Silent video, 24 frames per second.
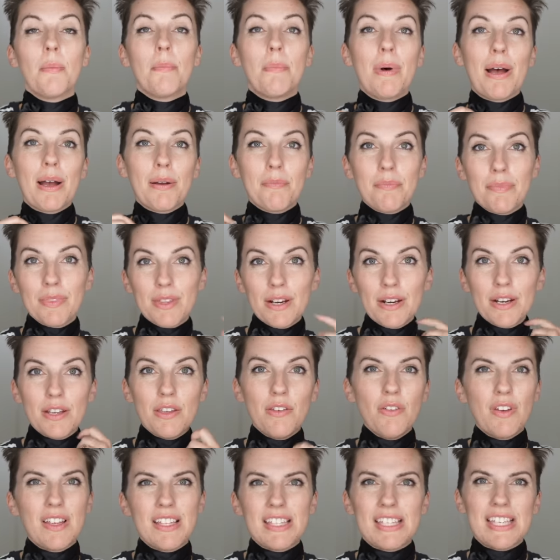But there
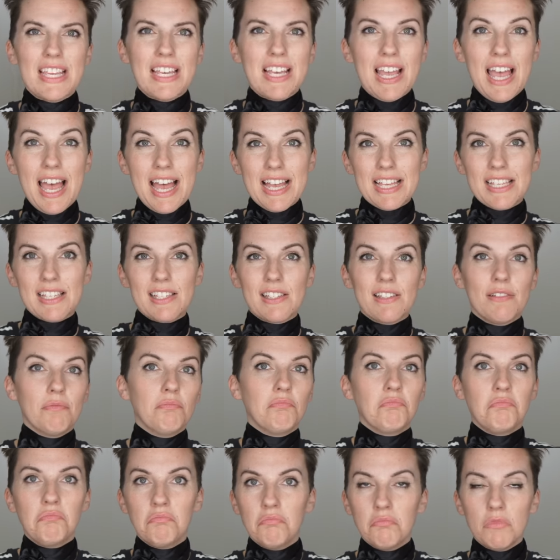you can see as,
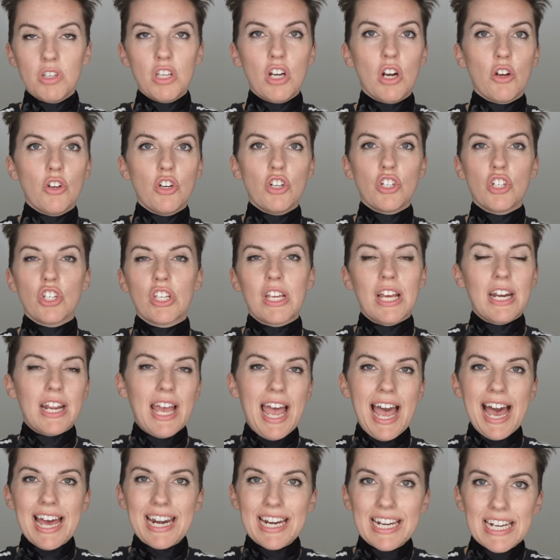you know, you're just
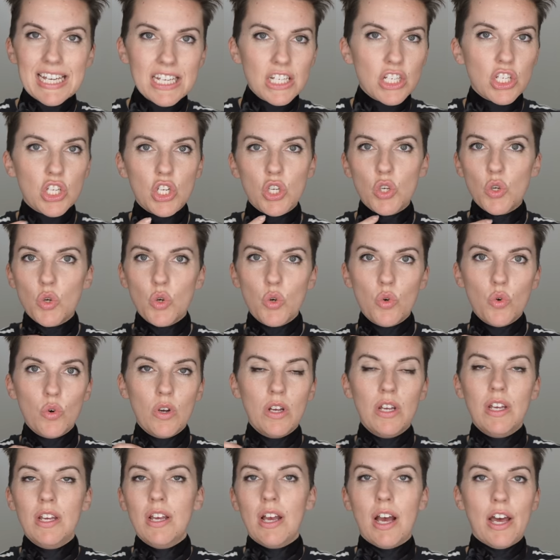kind of adding it to
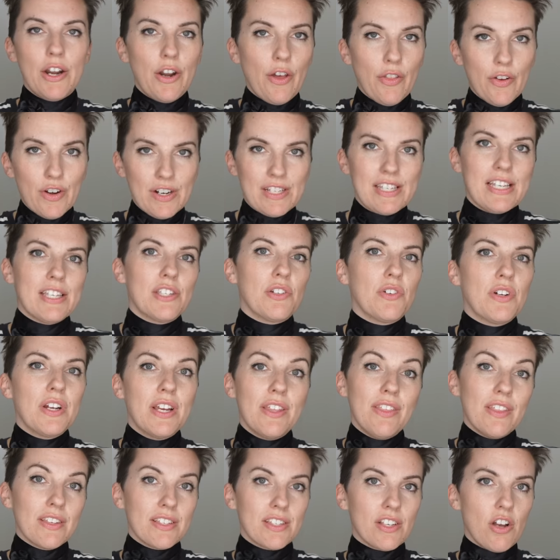another
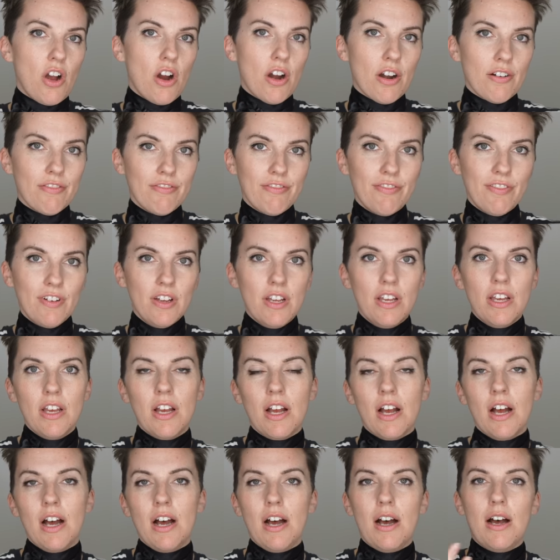accessory, the scarf,
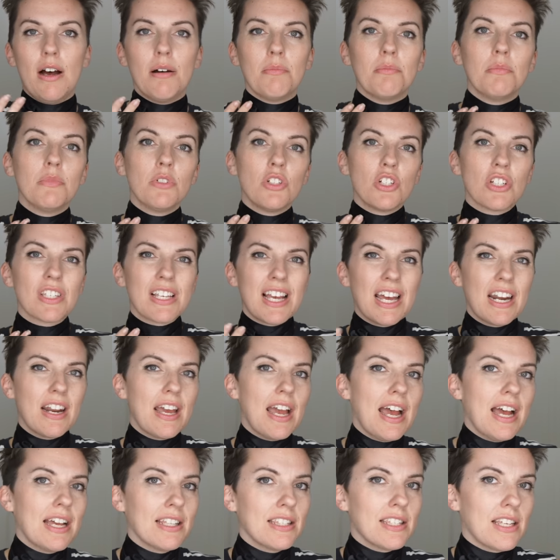um, just kind
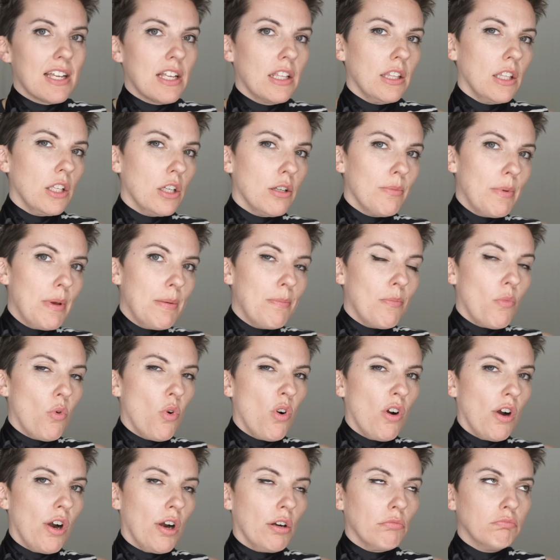of adds like a little bit
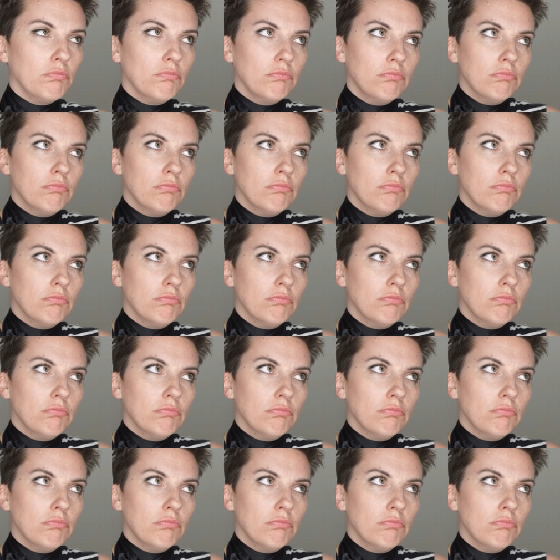more,